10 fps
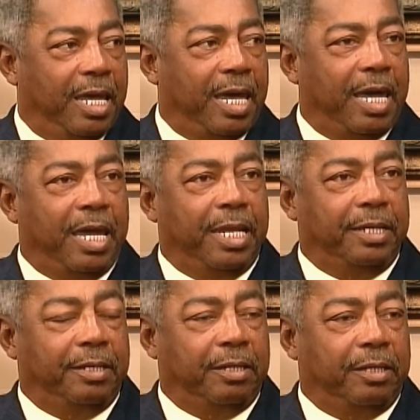
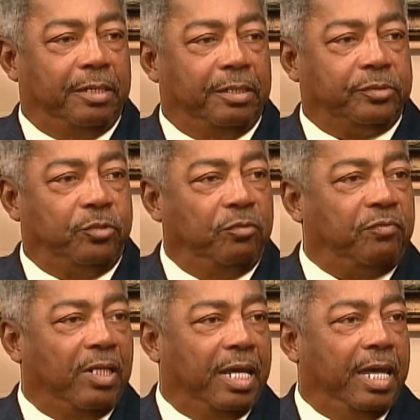And
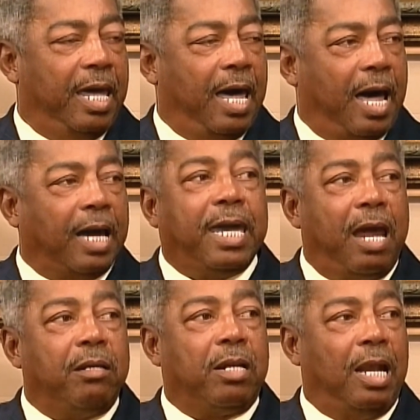truthfully, I
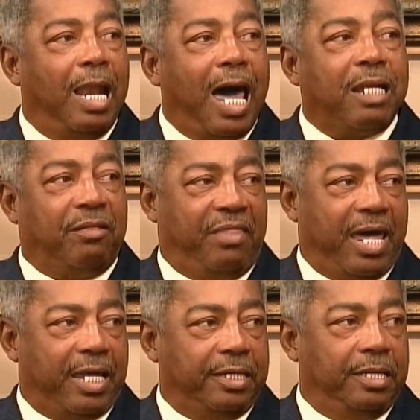carried a lot of
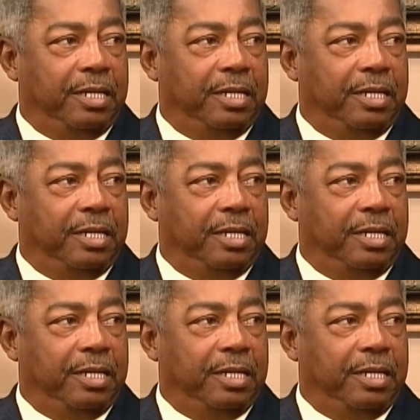that